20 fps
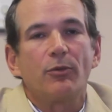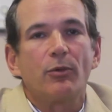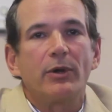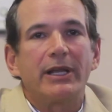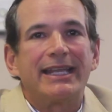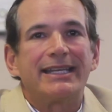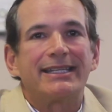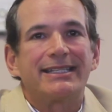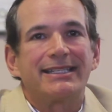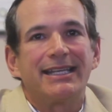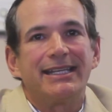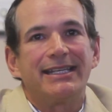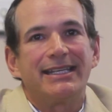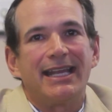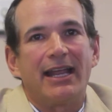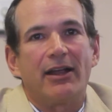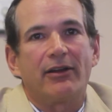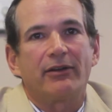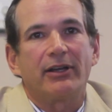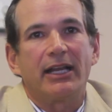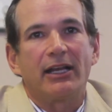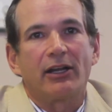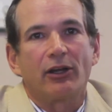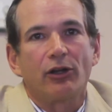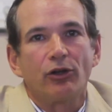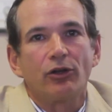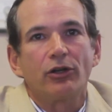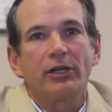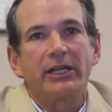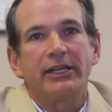we can sit down
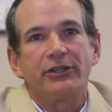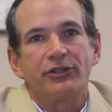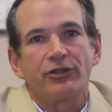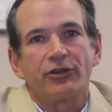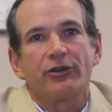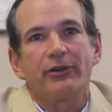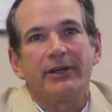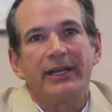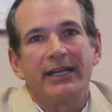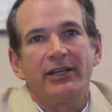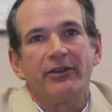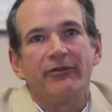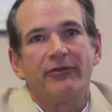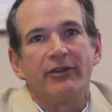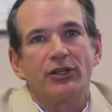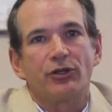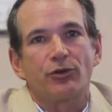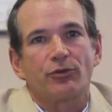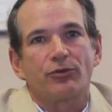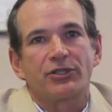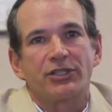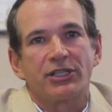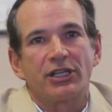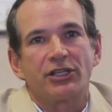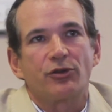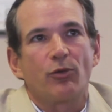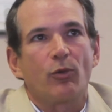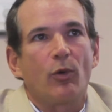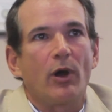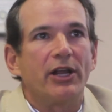and look at your individual
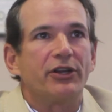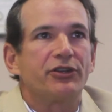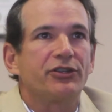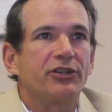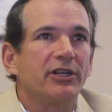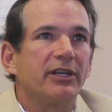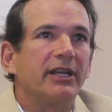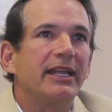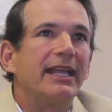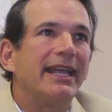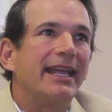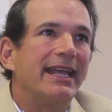situation